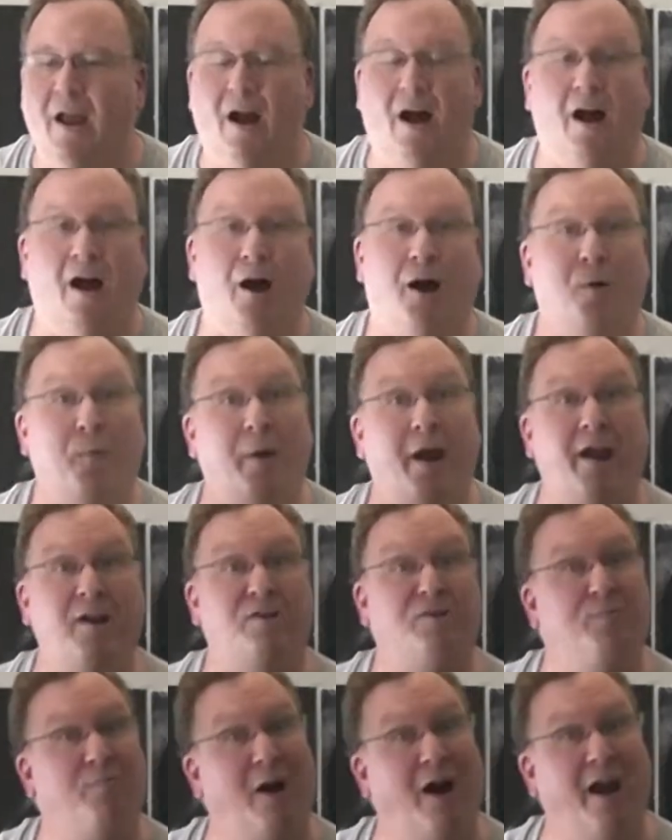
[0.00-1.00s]

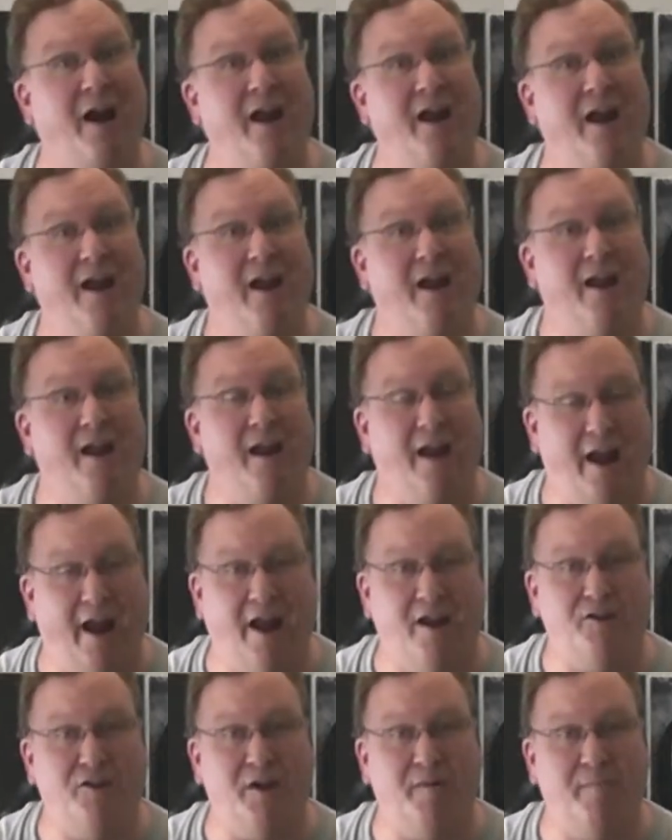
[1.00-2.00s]
arranged by
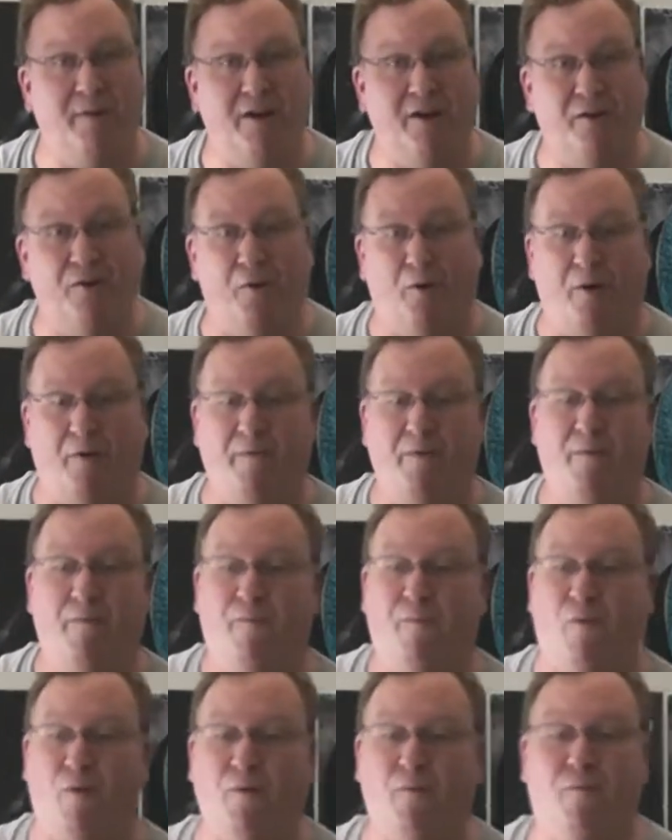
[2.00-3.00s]
A.J. Mittendorf
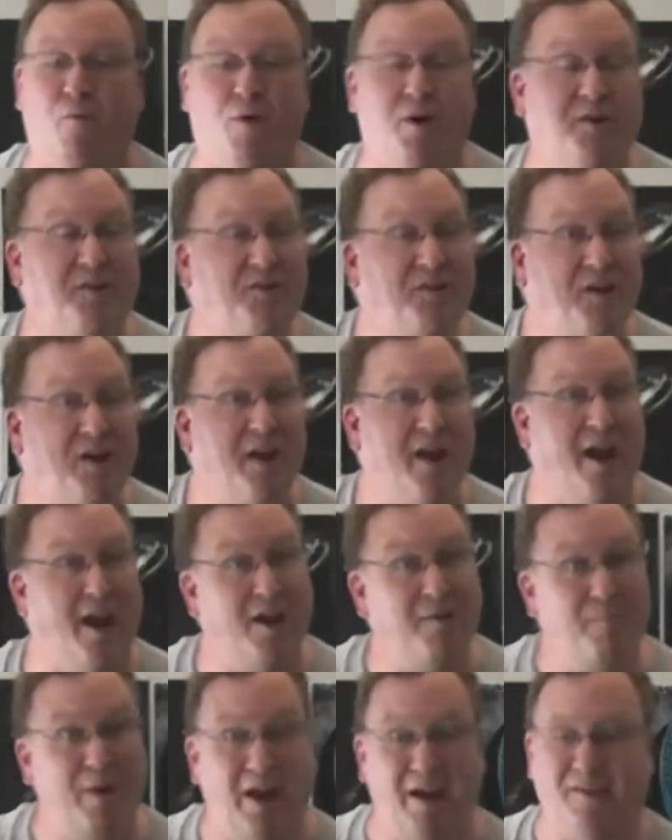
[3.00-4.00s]
for voice
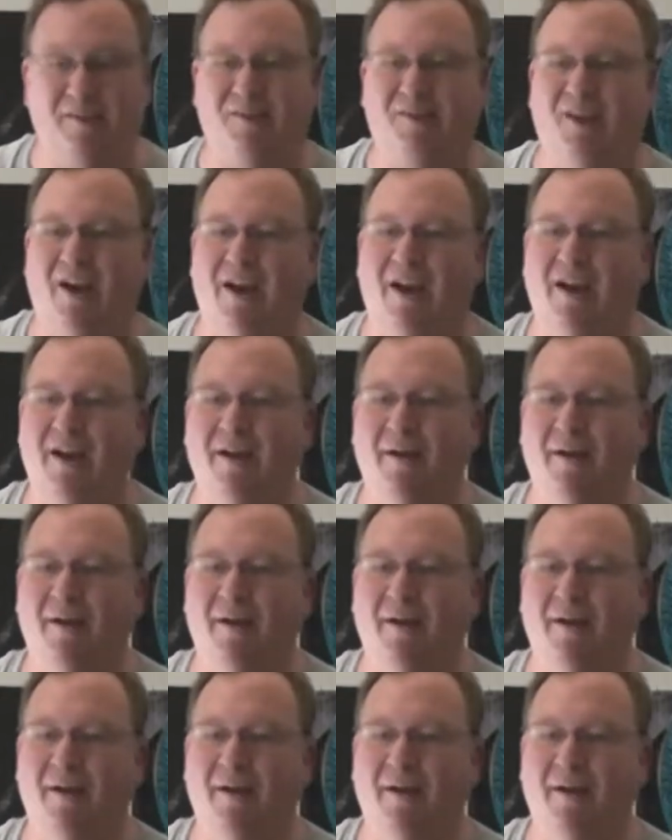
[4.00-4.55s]
and bass.